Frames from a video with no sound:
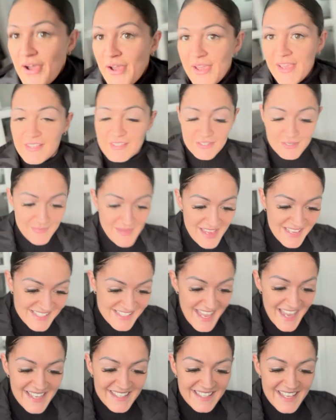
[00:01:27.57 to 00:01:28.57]
it's going to be
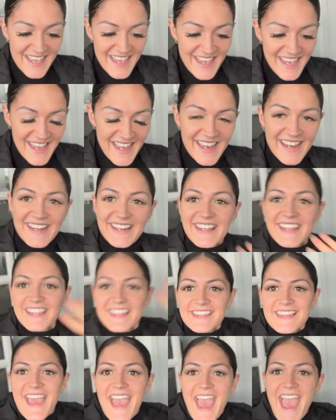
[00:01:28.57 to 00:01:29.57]
exciting.
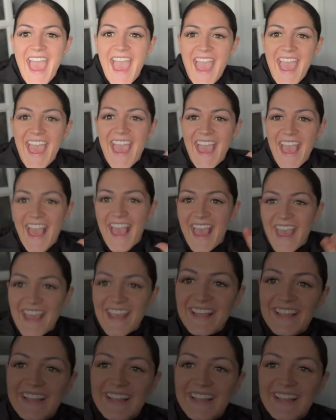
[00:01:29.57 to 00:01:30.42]
Yay,